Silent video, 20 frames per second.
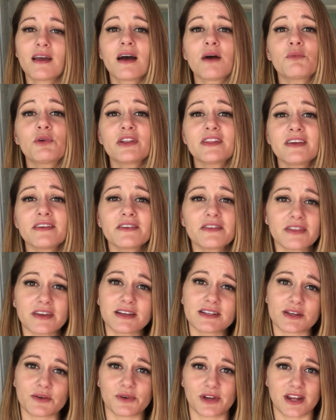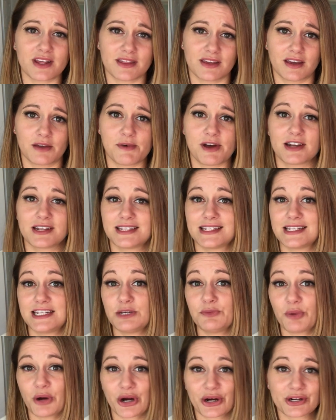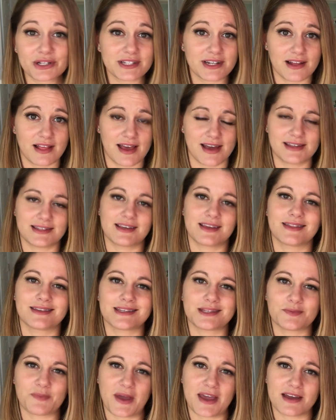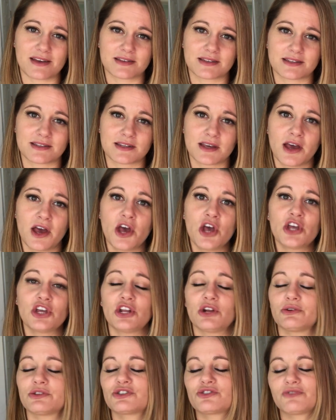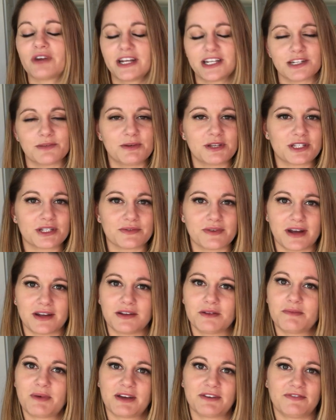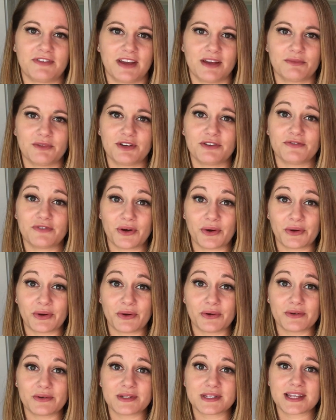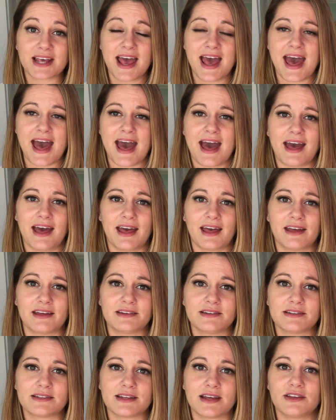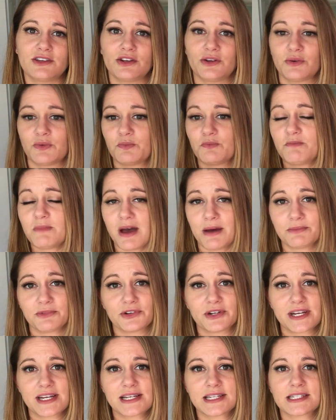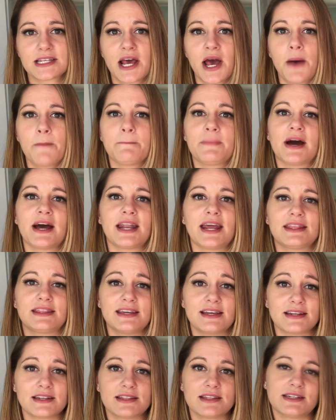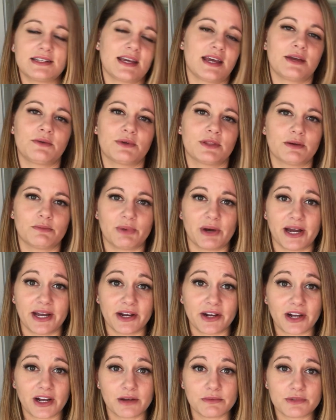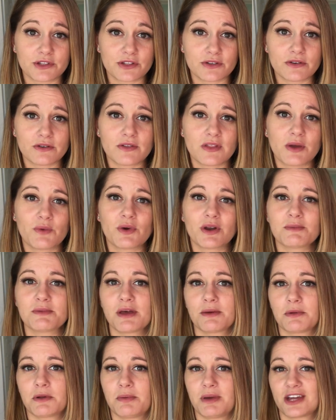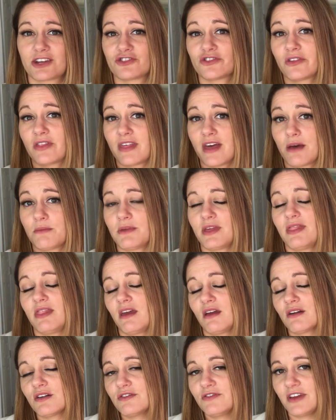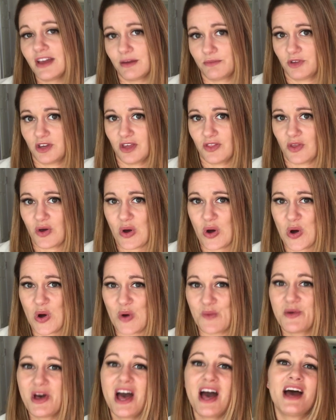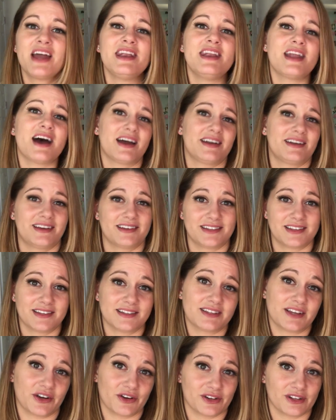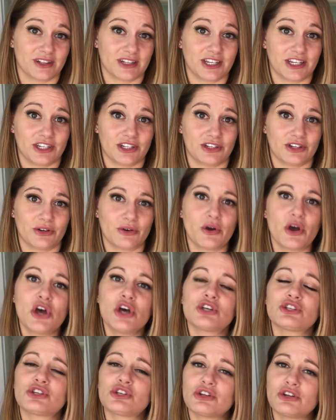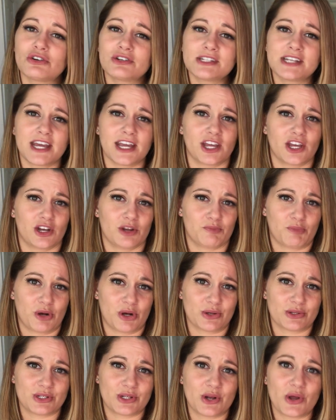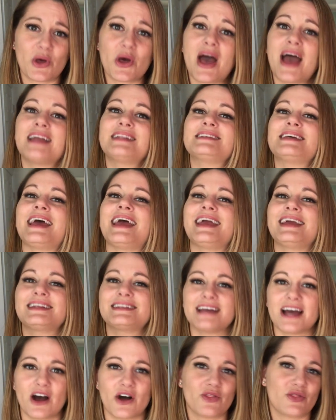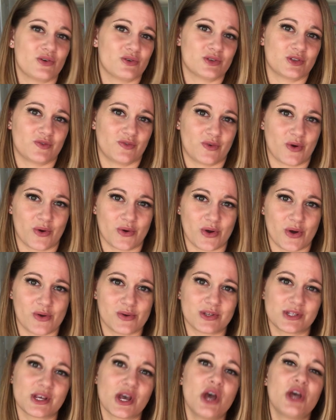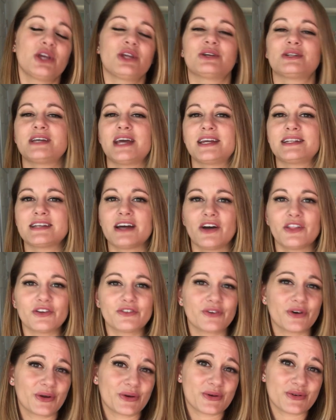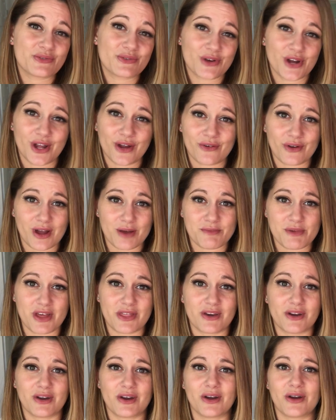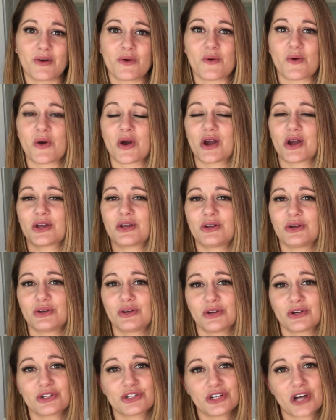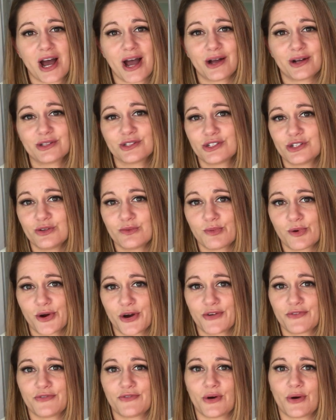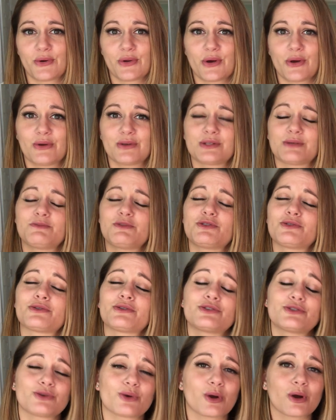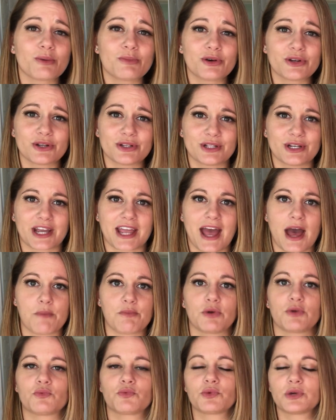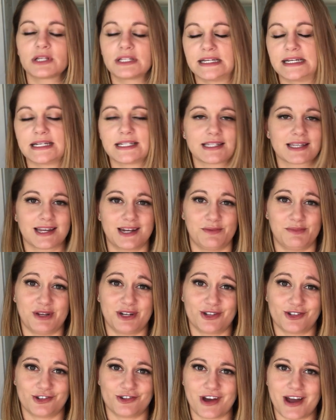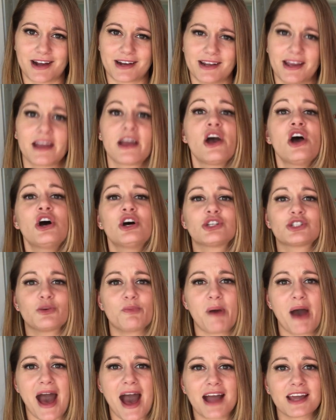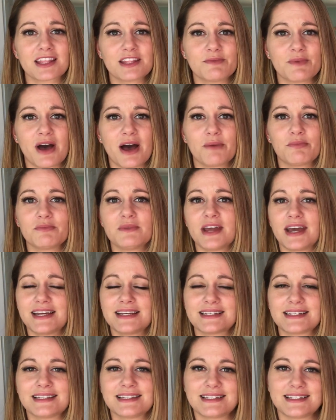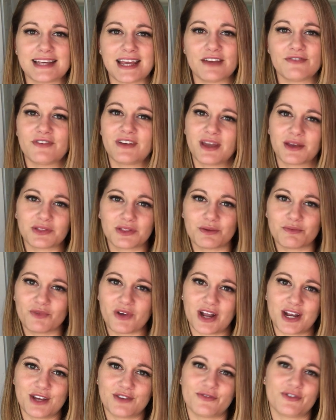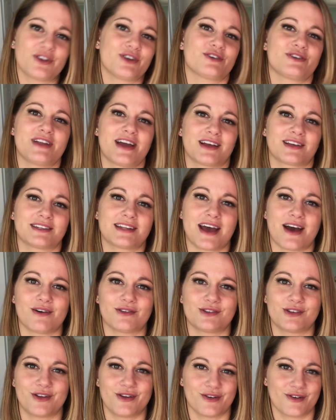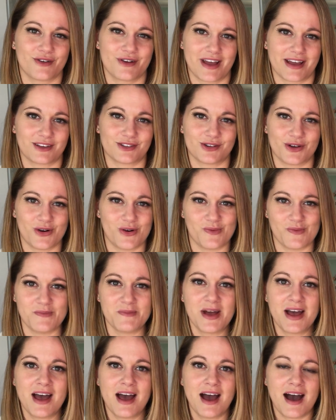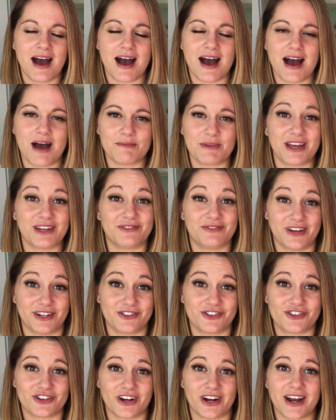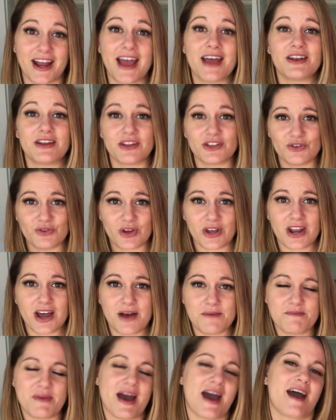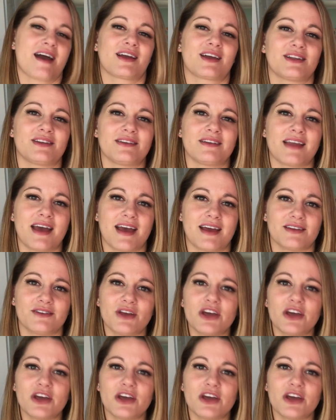Uh, one of the other things I want you to think about is depersonalizing the space. You know, it's great to be surrounded by family photos and, you know, memories, but at the end of the day, when the buyer comes through, they want to be able to picture them and their family in the home, not necessarily you. So don't take it personal, and take down those photos. You know, take down the photo of great-grandmother or, you know, your child's newborn photos. I mean, they're adorable to look at, but really it's going to be distracting. So pack them up nice and safe and get them ready for your next house and your next home um, adventure, and you can unpack and, and